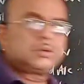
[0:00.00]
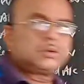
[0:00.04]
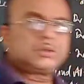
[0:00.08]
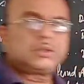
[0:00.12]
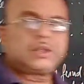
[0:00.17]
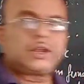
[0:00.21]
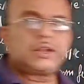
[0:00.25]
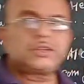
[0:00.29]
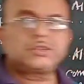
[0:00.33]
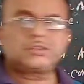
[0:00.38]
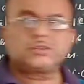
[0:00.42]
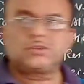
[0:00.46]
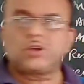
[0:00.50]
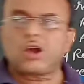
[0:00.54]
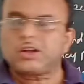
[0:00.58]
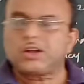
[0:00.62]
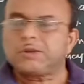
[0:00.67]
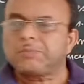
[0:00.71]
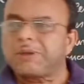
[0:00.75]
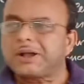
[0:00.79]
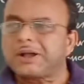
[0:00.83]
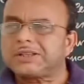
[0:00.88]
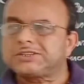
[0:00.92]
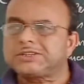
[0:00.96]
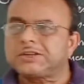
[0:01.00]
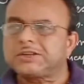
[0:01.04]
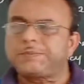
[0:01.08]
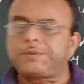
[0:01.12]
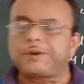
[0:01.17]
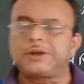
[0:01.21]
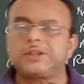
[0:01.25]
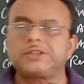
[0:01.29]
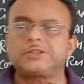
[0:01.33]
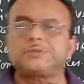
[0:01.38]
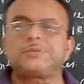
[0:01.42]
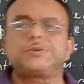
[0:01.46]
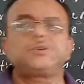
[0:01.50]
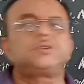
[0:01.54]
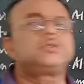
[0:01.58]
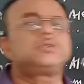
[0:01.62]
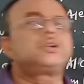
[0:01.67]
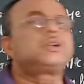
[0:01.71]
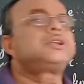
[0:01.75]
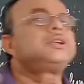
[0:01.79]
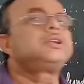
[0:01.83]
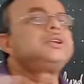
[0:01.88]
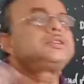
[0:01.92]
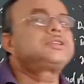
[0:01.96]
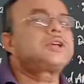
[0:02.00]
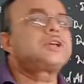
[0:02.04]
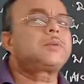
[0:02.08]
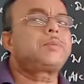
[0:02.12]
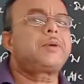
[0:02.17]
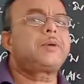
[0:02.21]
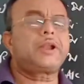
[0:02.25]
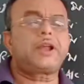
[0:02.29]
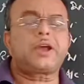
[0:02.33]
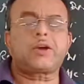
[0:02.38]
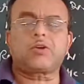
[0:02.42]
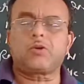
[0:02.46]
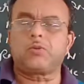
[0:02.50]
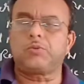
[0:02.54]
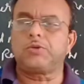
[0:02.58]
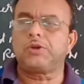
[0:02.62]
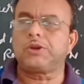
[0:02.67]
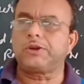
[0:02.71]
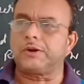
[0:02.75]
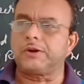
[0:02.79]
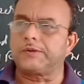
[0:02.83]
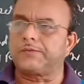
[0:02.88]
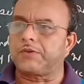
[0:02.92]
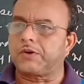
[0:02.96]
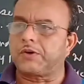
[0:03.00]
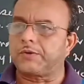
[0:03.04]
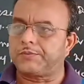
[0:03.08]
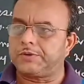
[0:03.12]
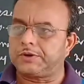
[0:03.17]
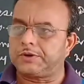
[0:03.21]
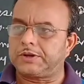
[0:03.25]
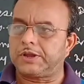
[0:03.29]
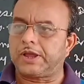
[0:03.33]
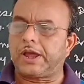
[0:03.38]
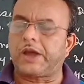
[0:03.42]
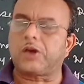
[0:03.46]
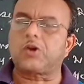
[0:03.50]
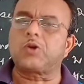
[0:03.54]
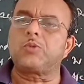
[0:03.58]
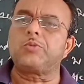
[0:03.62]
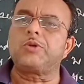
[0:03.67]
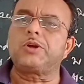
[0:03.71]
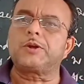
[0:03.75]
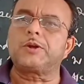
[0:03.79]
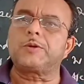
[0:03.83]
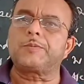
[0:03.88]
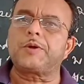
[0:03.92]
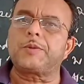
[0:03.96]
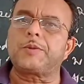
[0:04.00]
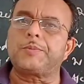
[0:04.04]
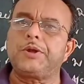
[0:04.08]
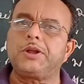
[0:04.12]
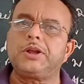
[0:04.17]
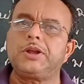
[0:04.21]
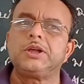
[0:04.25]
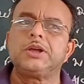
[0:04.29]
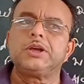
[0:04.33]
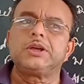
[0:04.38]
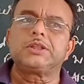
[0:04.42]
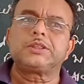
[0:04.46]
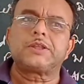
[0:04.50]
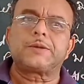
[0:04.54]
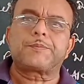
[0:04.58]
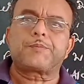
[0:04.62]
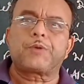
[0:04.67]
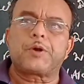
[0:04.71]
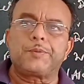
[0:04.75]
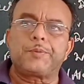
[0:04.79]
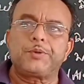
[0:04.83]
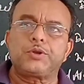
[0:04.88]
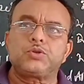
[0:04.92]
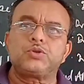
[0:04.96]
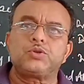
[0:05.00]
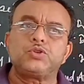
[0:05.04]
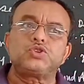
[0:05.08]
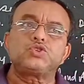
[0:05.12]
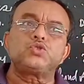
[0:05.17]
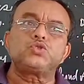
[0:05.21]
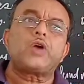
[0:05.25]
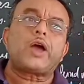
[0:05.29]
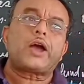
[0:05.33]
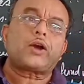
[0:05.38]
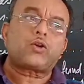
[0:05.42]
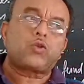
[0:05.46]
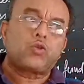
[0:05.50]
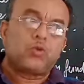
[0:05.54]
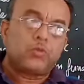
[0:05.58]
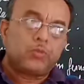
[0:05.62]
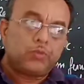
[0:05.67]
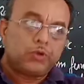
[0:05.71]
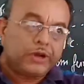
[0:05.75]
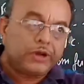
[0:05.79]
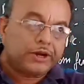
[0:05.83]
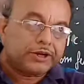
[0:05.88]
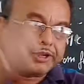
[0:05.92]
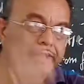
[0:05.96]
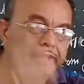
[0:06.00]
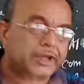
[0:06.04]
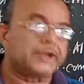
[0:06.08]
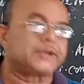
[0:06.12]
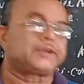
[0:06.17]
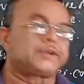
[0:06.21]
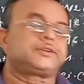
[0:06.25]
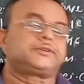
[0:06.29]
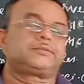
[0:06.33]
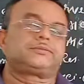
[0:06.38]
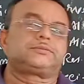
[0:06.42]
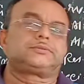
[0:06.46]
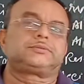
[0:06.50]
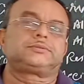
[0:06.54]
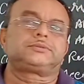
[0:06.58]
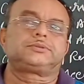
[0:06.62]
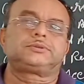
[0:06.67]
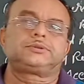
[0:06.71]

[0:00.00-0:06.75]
There is not much difference between the reserve and accumulated profit. Accumulated profit, the profit which you accumulated.